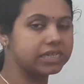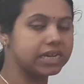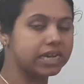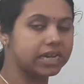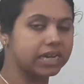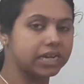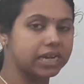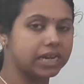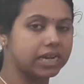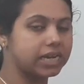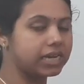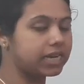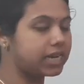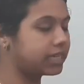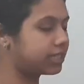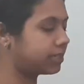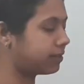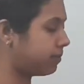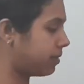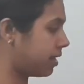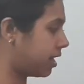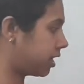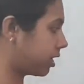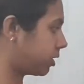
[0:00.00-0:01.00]
recurring
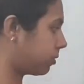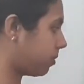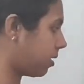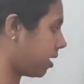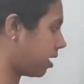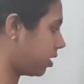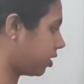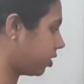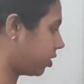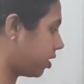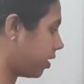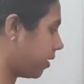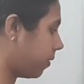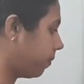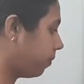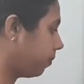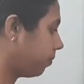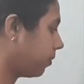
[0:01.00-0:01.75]
decimal expansion.